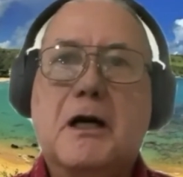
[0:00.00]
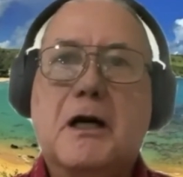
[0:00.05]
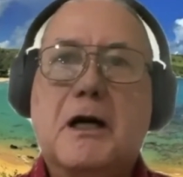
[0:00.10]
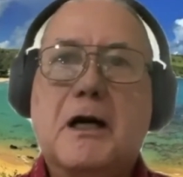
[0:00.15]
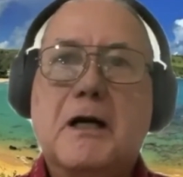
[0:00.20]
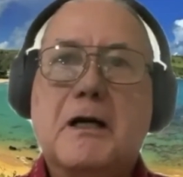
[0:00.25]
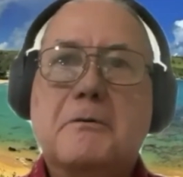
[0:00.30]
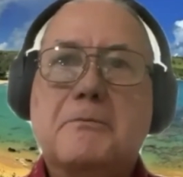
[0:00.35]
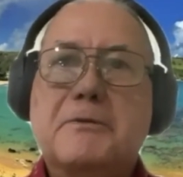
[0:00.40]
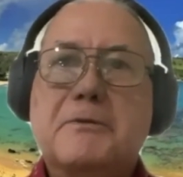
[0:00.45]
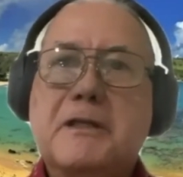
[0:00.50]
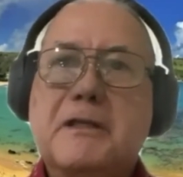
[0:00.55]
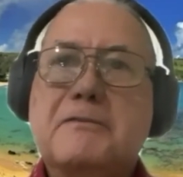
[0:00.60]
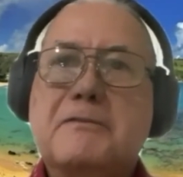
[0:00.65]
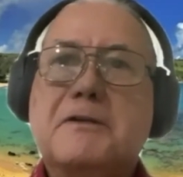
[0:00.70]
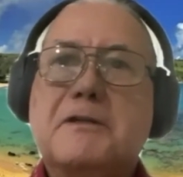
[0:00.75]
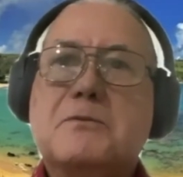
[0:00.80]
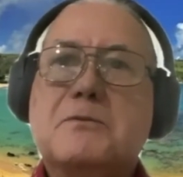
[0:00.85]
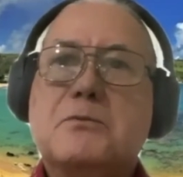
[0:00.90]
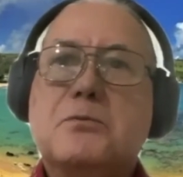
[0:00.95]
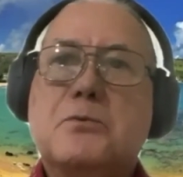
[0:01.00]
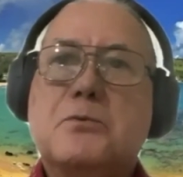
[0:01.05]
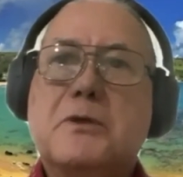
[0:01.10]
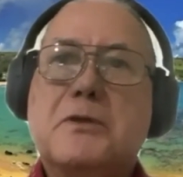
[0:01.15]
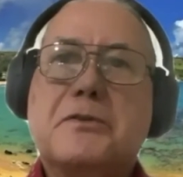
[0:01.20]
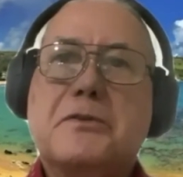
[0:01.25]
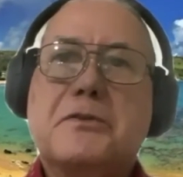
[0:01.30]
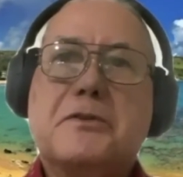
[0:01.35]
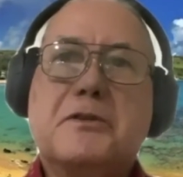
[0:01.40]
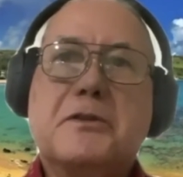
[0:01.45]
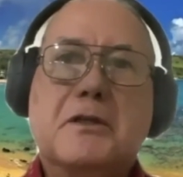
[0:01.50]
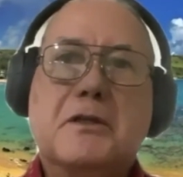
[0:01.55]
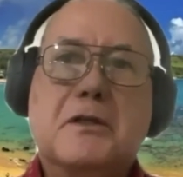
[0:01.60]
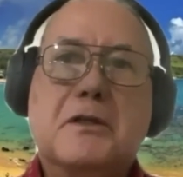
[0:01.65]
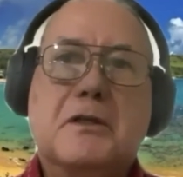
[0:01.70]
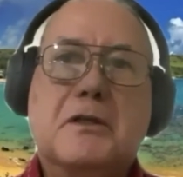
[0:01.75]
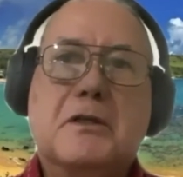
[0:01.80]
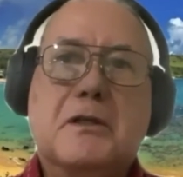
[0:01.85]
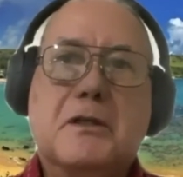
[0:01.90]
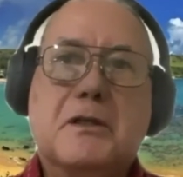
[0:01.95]
Even with
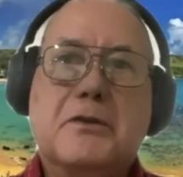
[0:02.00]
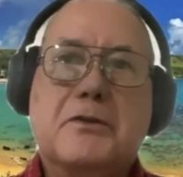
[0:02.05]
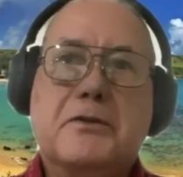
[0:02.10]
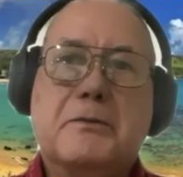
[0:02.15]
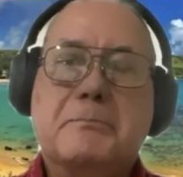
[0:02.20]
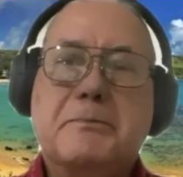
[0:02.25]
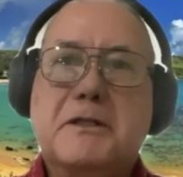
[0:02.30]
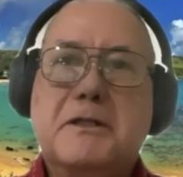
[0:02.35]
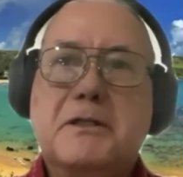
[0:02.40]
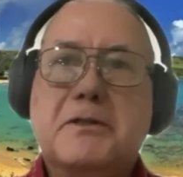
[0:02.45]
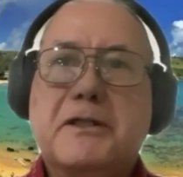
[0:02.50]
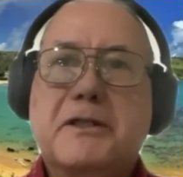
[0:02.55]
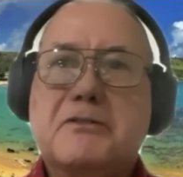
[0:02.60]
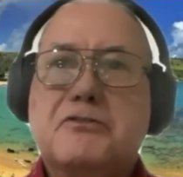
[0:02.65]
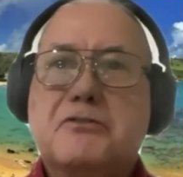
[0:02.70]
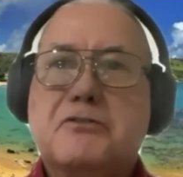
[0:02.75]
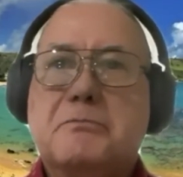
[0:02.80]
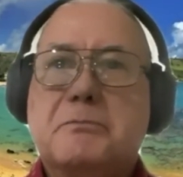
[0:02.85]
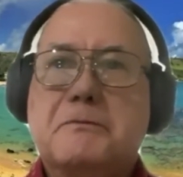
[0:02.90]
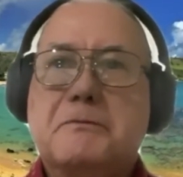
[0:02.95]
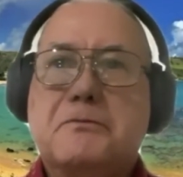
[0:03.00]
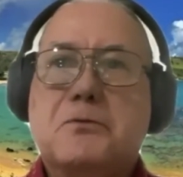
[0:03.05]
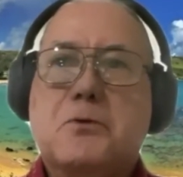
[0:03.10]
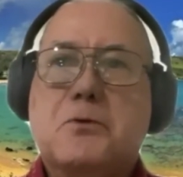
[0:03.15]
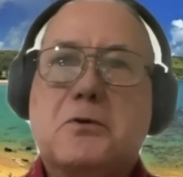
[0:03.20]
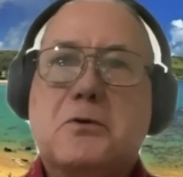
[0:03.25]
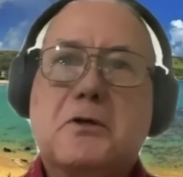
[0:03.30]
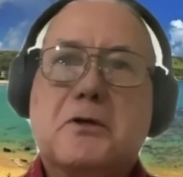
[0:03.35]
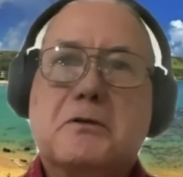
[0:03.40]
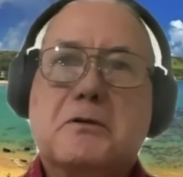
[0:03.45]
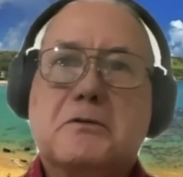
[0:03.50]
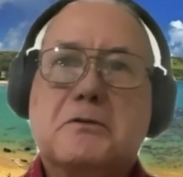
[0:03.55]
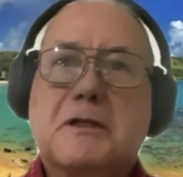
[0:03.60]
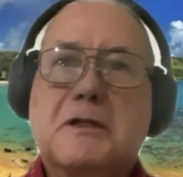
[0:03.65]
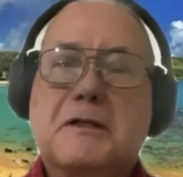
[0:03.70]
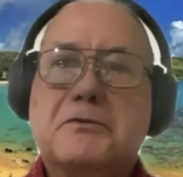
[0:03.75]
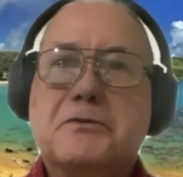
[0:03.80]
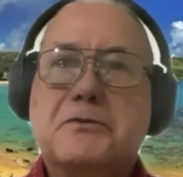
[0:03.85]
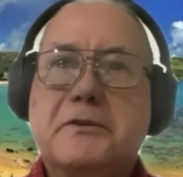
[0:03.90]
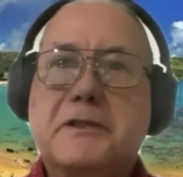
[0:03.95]
the bill that's before
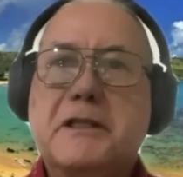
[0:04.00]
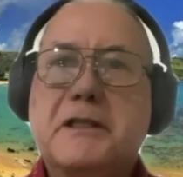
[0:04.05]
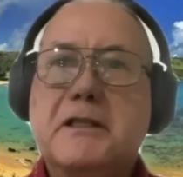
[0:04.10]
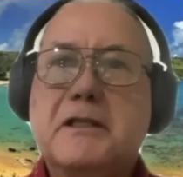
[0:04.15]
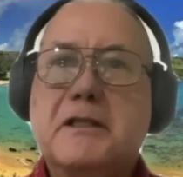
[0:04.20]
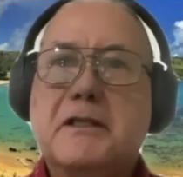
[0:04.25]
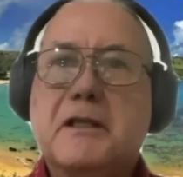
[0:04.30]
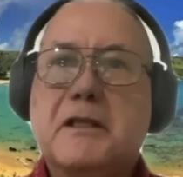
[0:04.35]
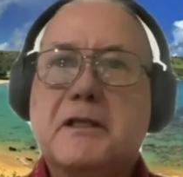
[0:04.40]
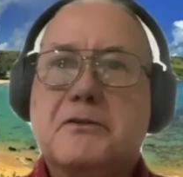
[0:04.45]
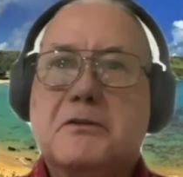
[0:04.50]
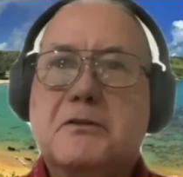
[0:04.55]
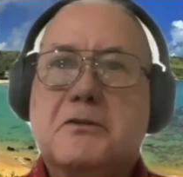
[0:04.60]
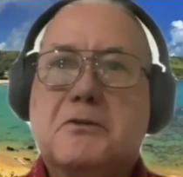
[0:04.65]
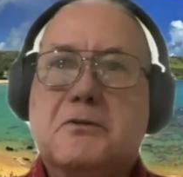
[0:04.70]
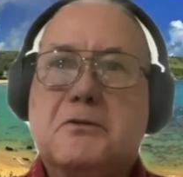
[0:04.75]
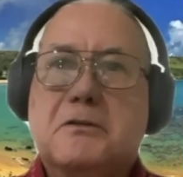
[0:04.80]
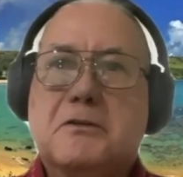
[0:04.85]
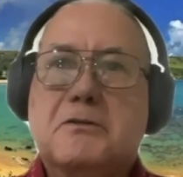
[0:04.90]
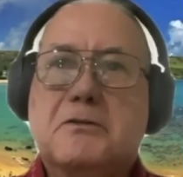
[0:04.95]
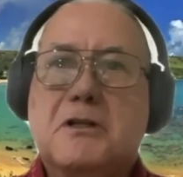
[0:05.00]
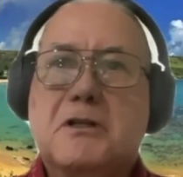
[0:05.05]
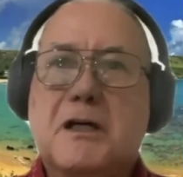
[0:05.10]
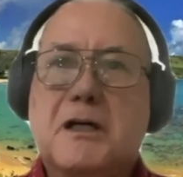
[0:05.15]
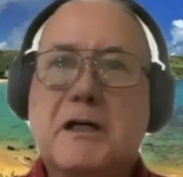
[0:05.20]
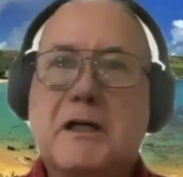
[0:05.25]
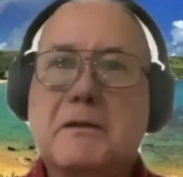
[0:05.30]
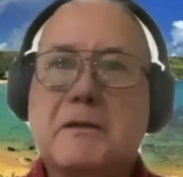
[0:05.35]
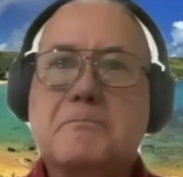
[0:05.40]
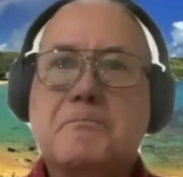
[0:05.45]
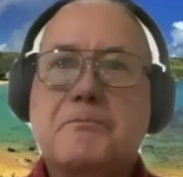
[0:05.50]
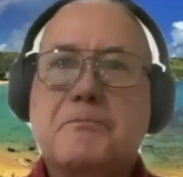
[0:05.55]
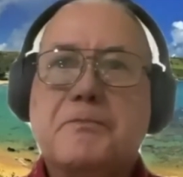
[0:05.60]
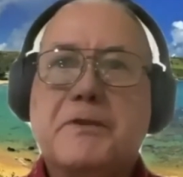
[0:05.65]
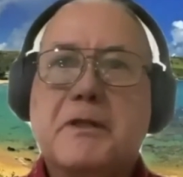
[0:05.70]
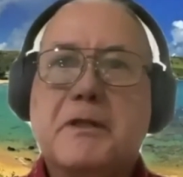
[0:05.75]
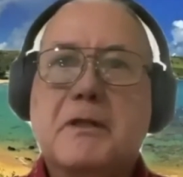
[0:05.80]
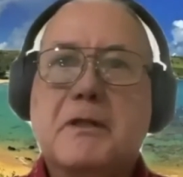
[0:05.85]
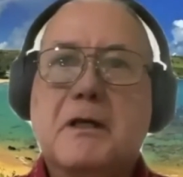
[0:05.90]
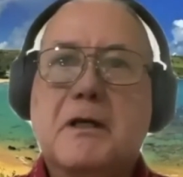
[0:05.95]
Governor Ige at the current time,
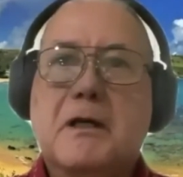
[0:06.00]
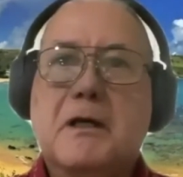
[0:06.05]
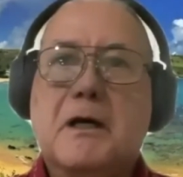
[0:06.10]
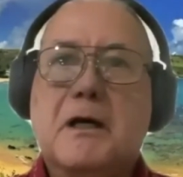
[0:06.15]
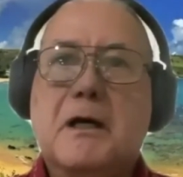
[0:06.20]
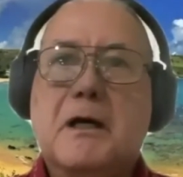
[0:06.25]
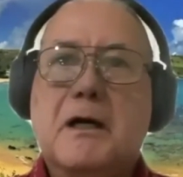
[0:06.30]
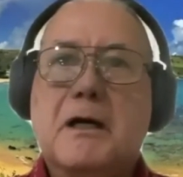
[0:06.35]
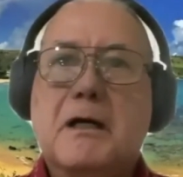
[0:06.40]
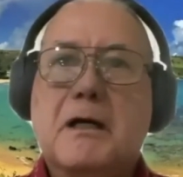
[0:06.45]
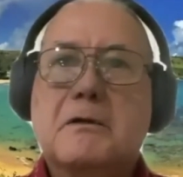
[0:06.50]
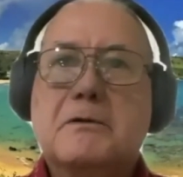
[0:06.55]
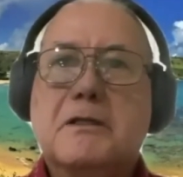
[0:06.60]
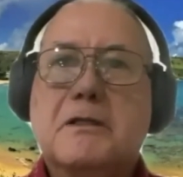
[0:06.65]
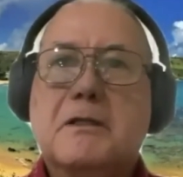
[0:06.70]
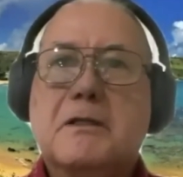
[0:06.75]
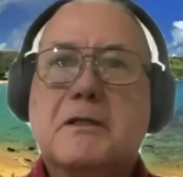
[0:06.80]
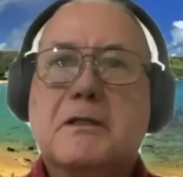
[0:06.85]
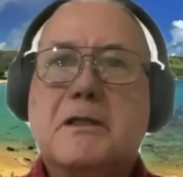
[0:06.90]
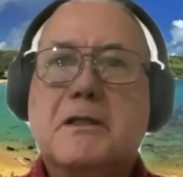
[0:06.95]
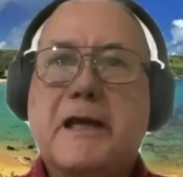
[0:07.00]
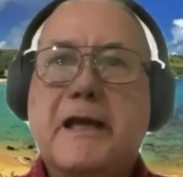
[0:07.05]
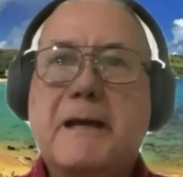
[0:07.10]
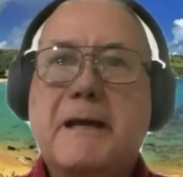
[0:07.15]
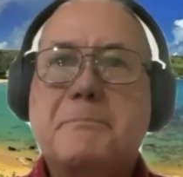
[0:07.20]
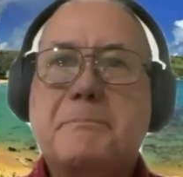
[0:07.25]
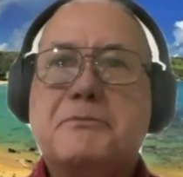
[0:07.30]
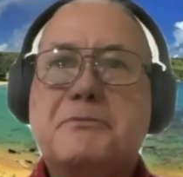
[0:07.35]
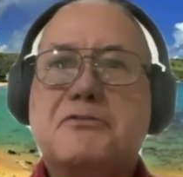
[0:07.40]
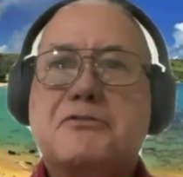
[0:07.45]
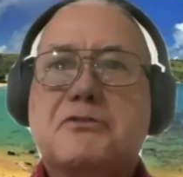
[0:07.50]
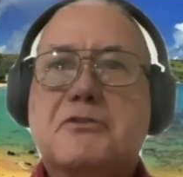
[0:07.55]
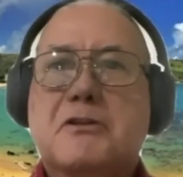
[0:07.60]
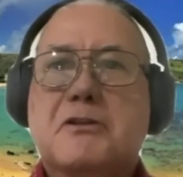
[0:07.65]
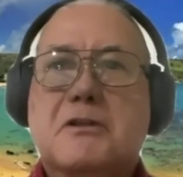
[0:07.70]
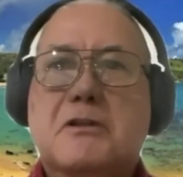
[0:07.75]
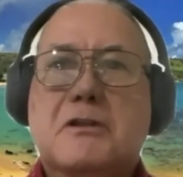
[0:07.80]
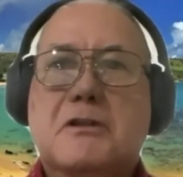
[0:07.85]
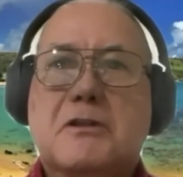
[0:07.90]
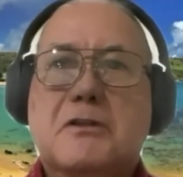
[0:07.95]
caps
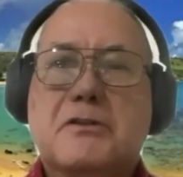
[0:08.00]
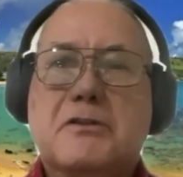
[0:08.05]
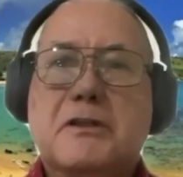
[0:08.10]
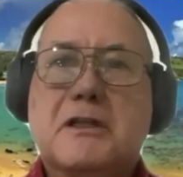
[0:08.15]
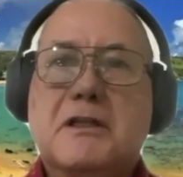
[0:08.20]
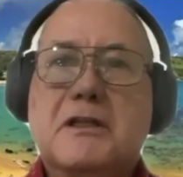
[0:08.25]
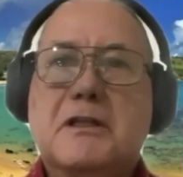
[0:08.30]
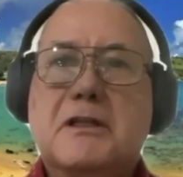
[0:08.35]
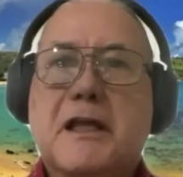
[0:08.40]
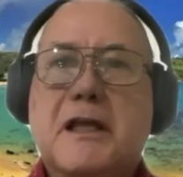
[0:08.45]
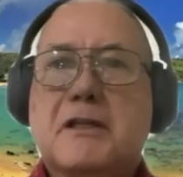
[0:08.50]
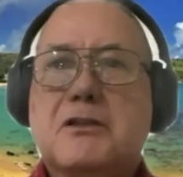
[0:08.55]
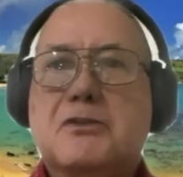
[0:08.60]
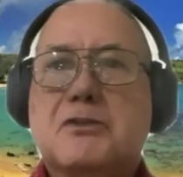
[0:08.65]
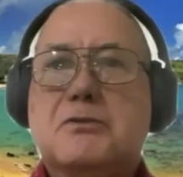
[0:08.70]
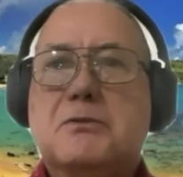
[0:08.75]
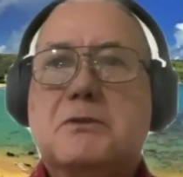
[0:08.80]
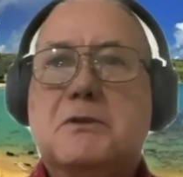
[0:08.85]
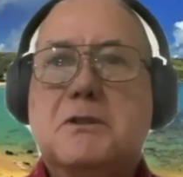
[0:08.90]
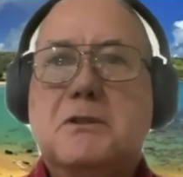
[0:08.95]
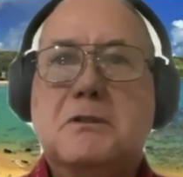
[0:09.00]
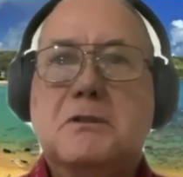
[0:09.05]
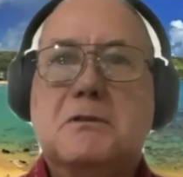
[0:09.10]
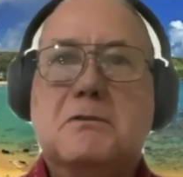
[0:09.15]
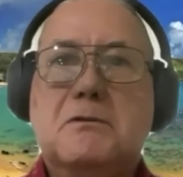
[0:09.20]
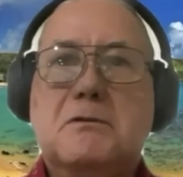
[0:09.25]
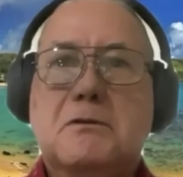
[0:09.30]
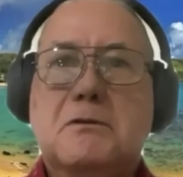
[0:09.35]
the annual